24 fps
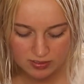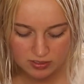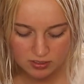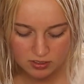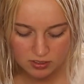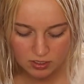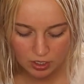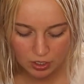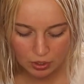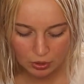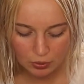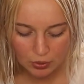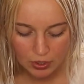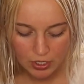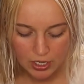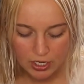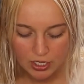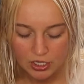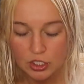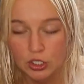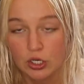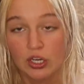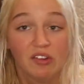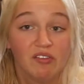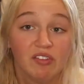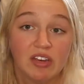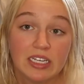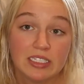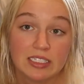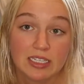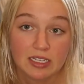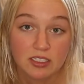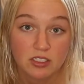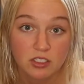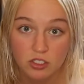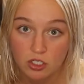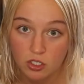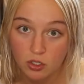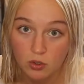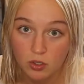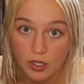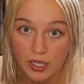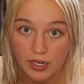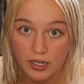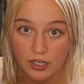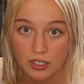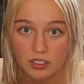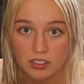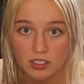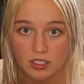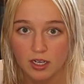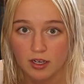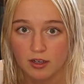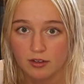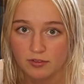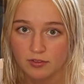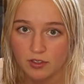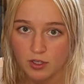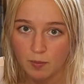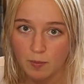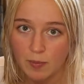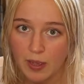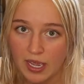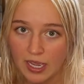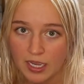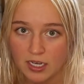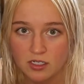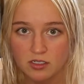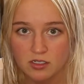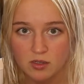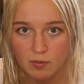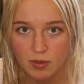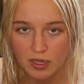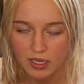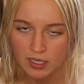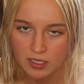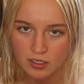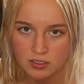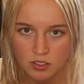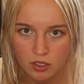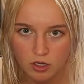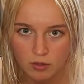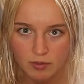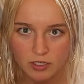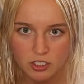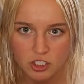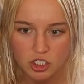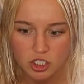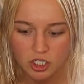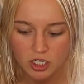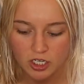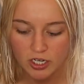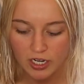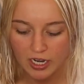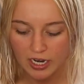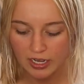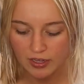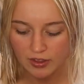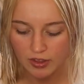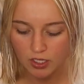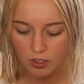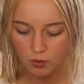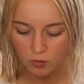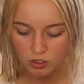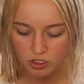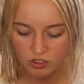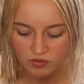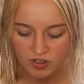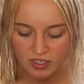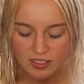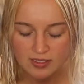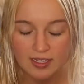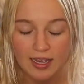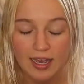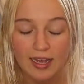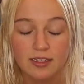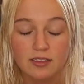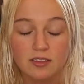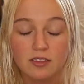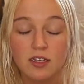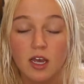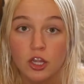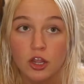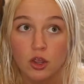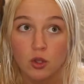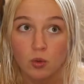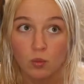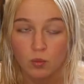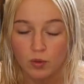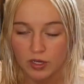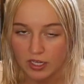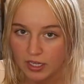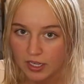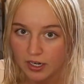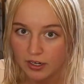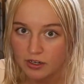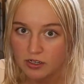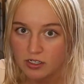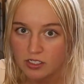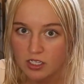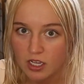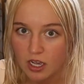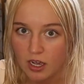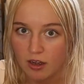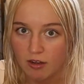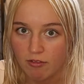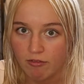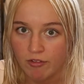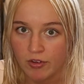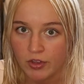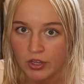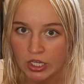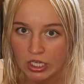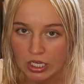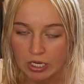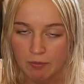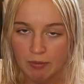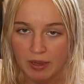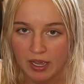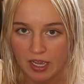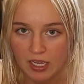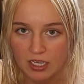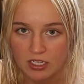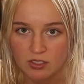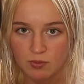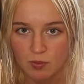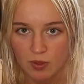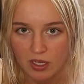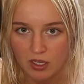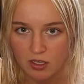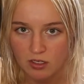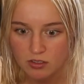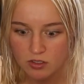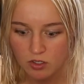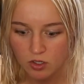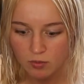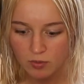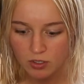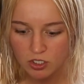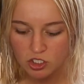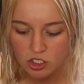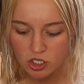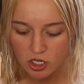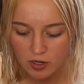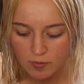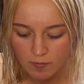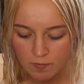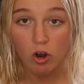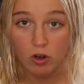So the green vase has 2 layers of the paint baking soda mixture, and the orange vase has 3 layers of the paint baking soda mixture.